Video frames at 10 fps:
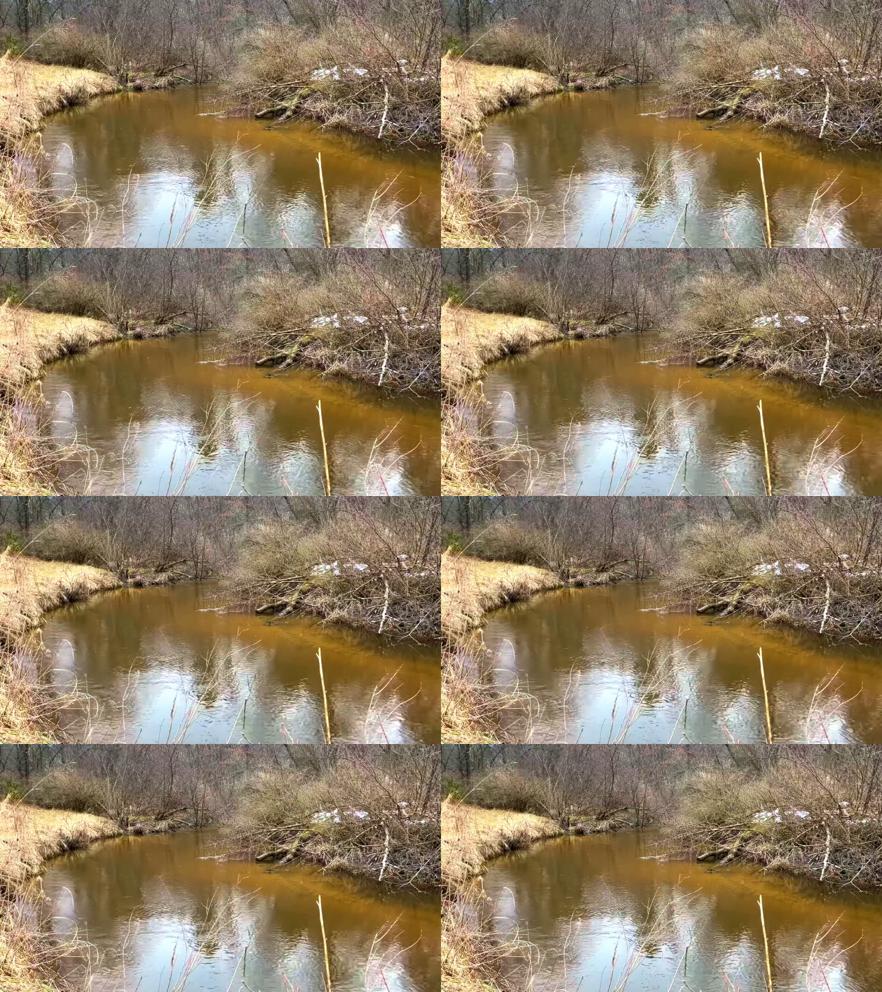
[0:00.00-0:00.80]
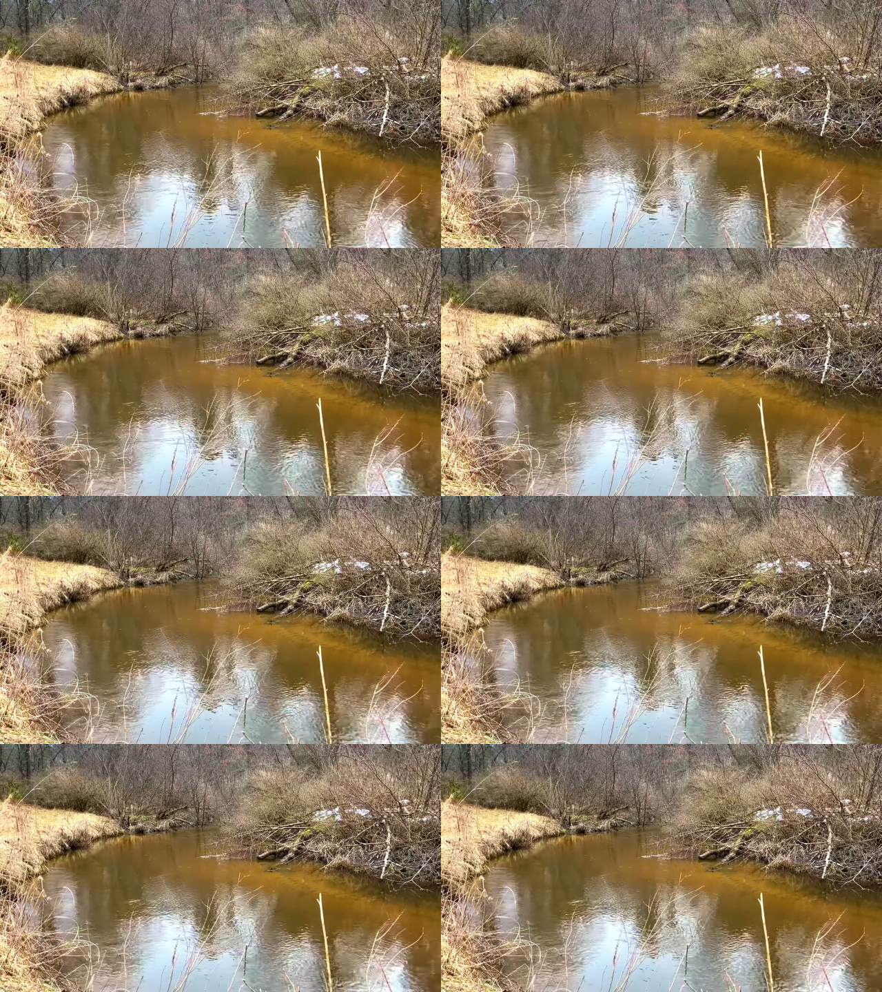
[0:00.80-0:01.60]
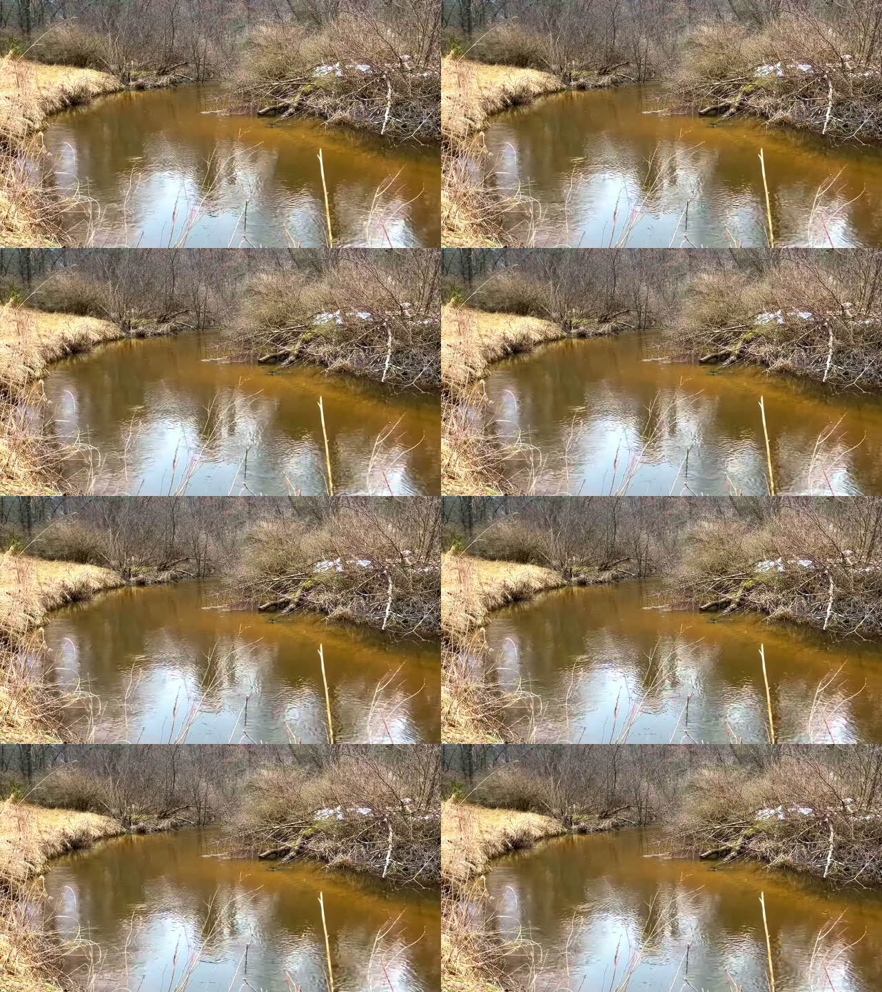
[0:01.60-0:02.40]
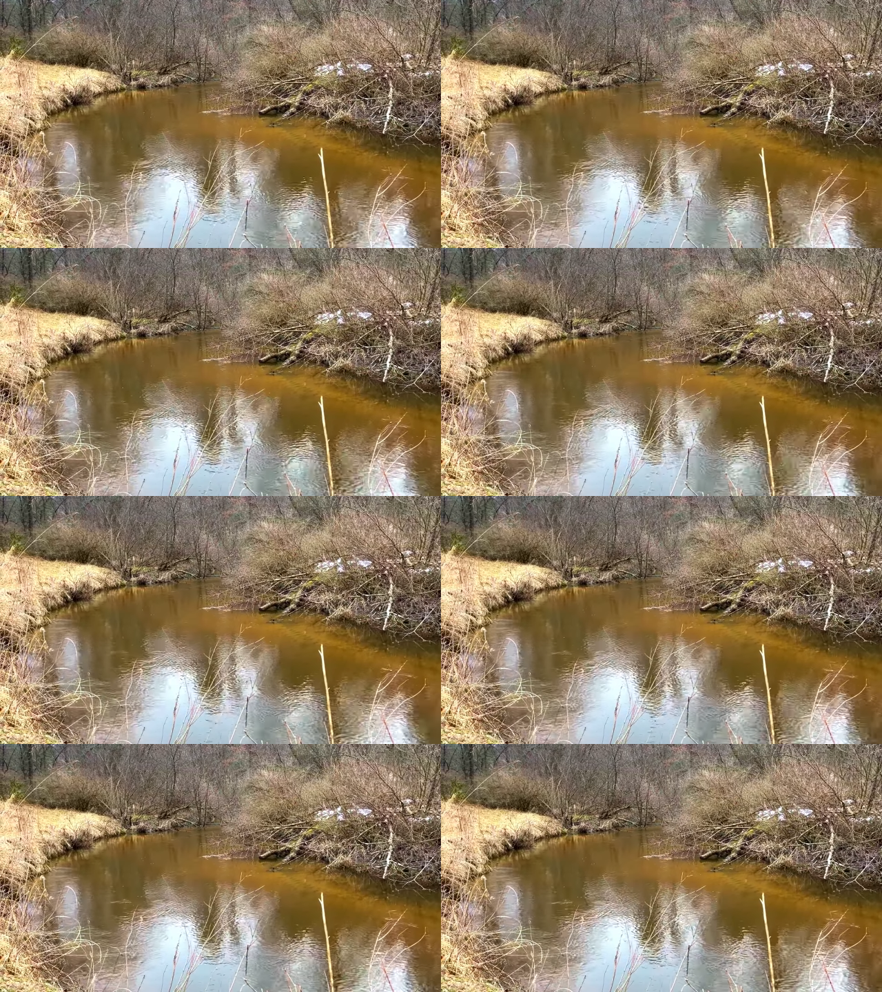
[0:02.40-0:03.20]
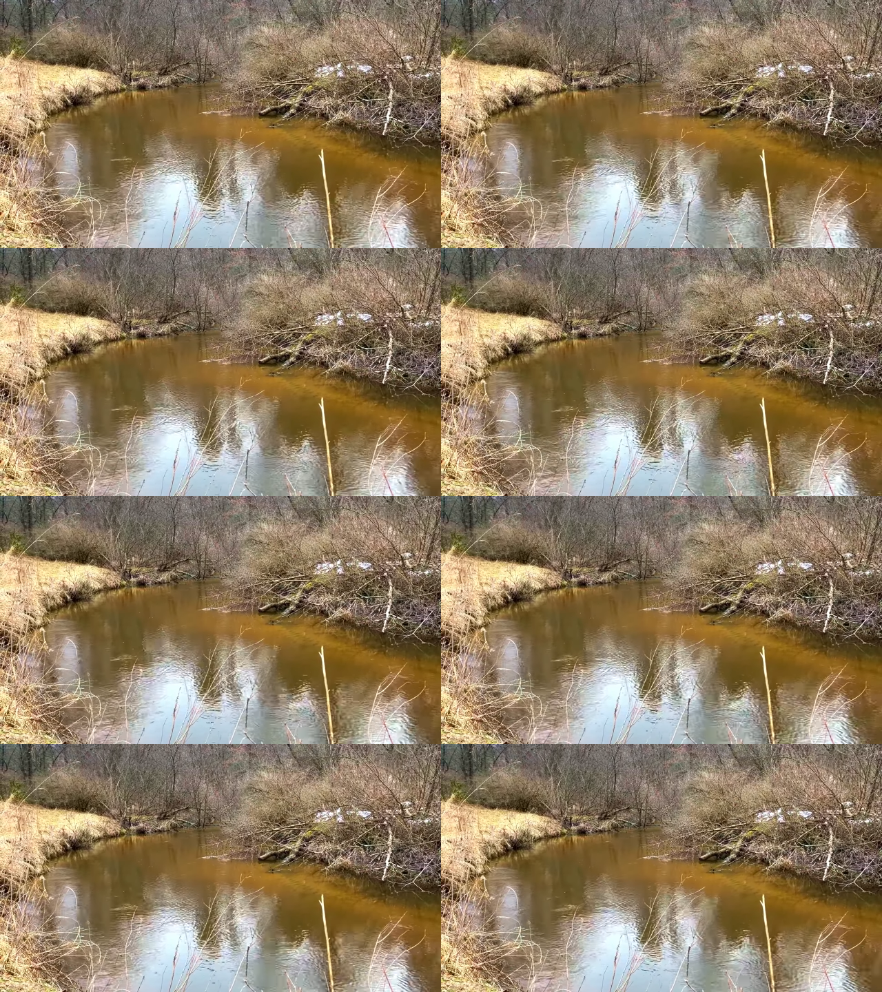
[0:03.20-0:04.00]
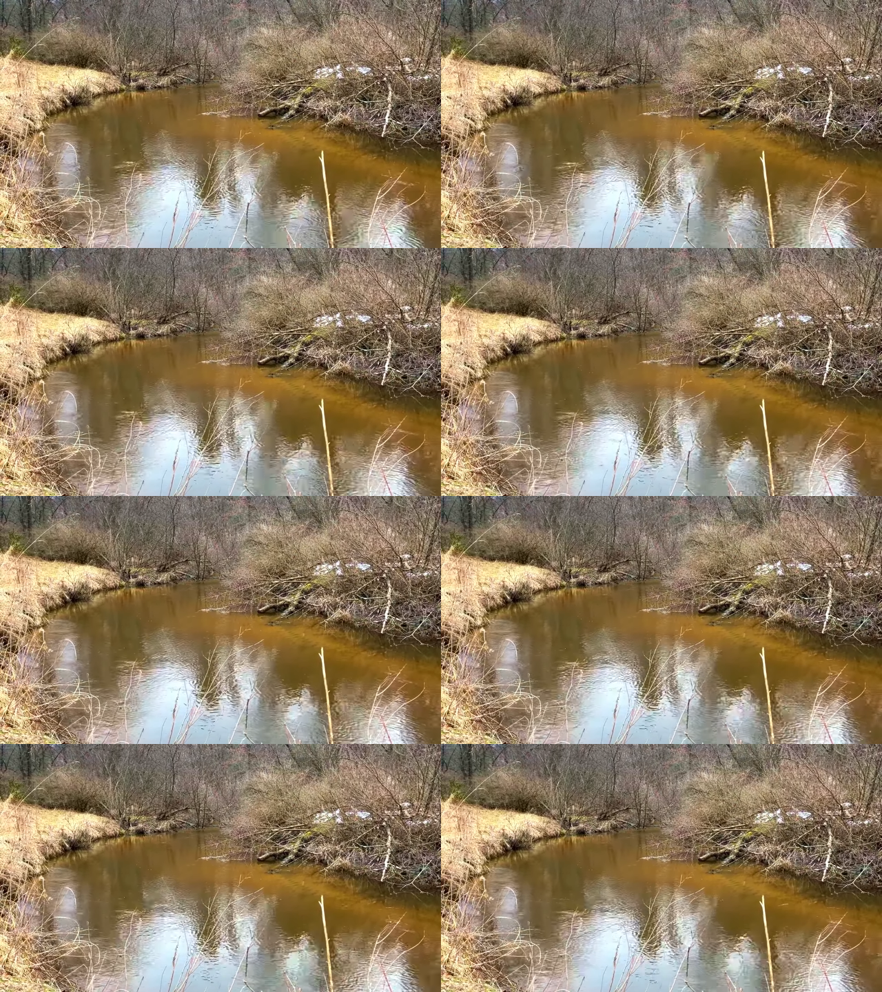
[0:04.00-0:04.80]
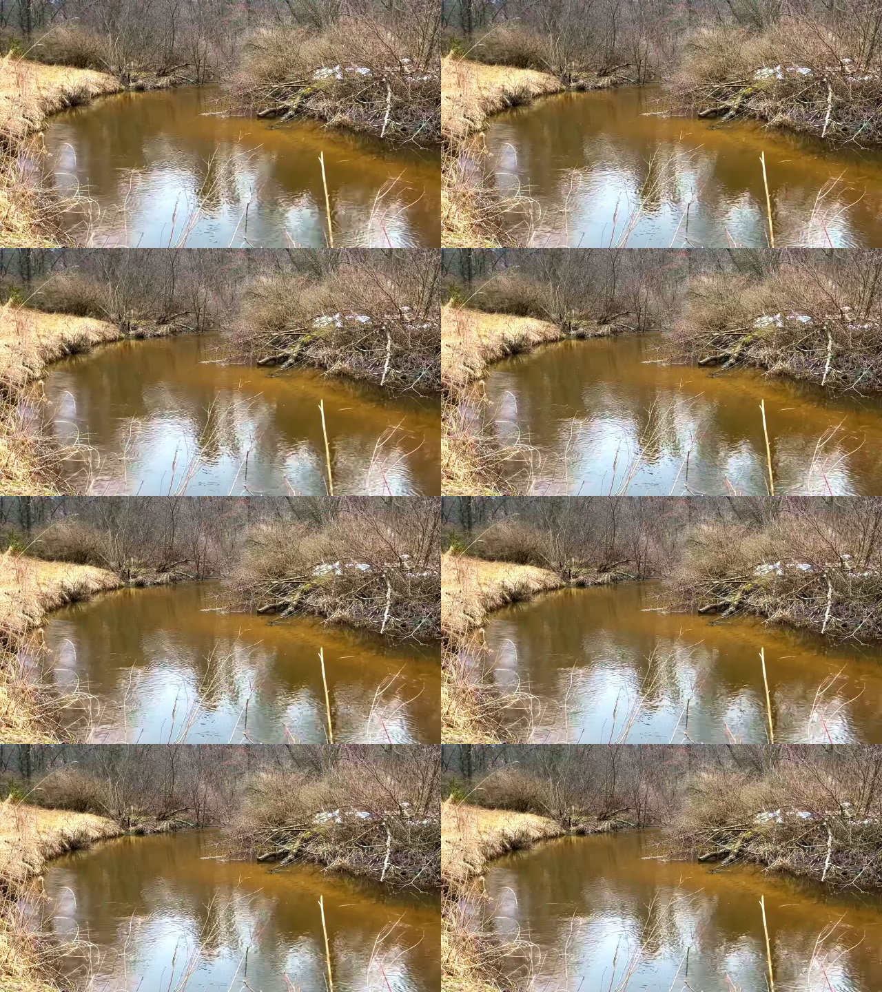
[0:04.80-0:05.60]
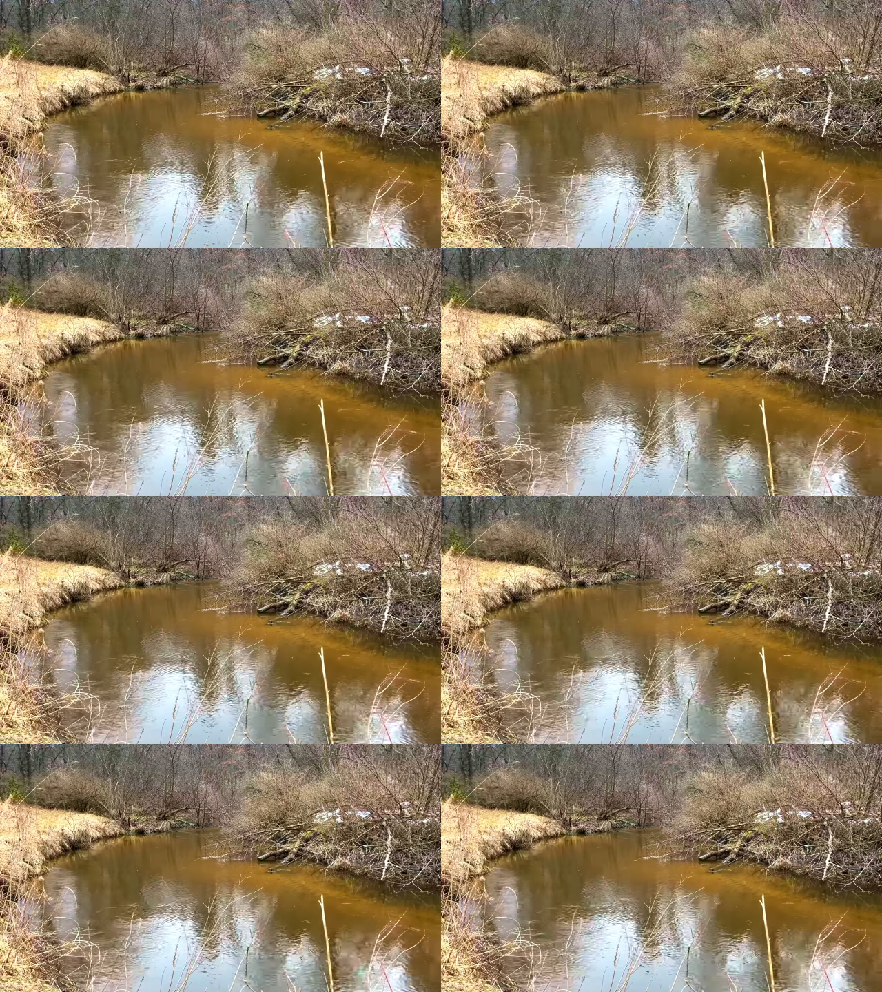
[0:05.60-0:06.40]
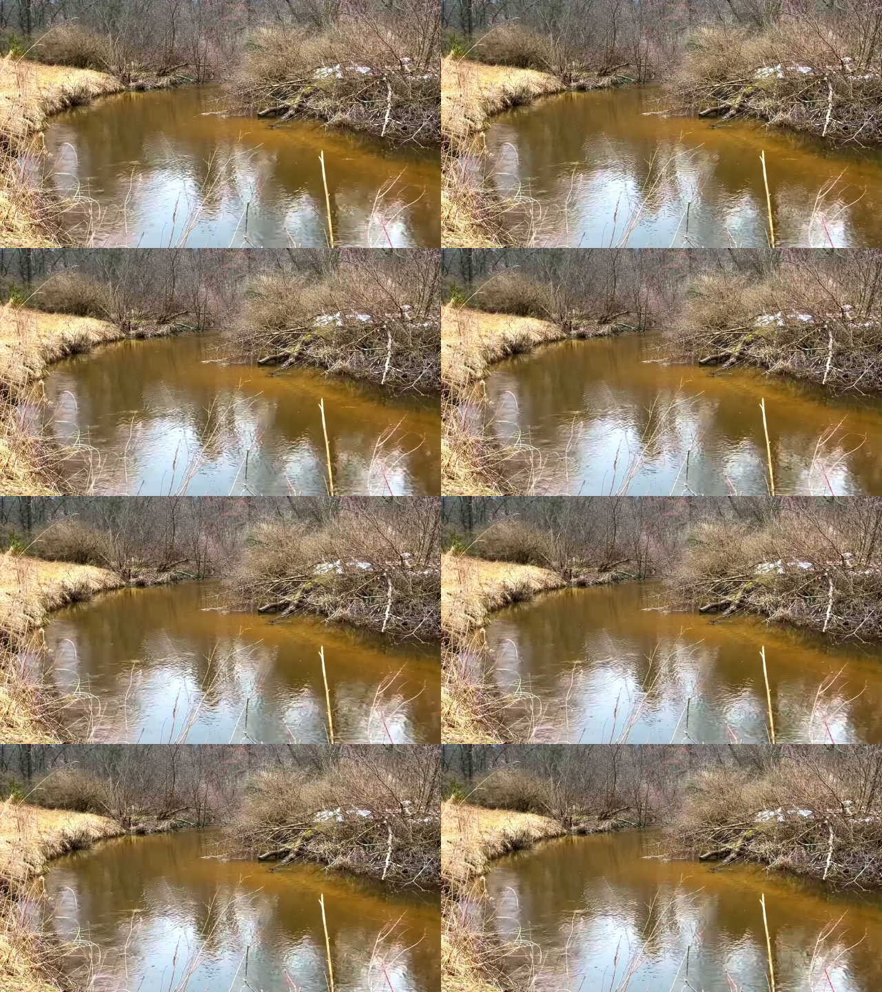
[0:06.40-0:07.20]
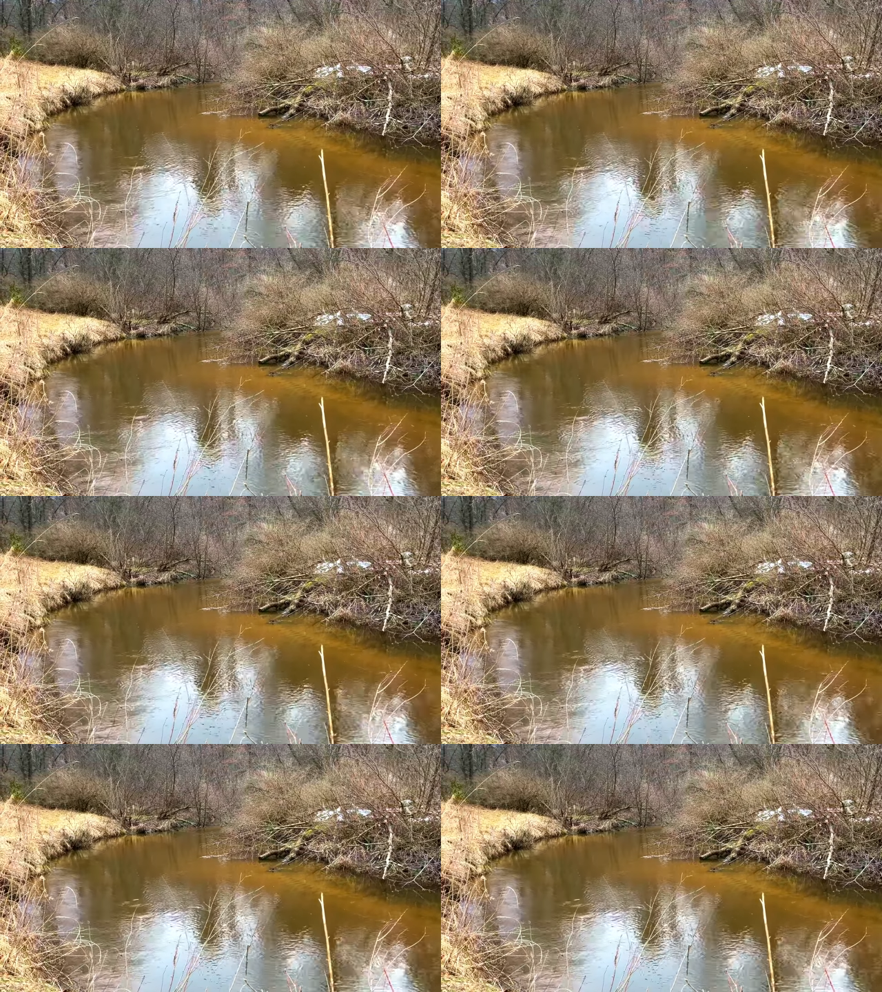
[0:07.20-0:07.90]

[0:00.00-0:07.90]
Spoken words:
[unreadable: no face in view]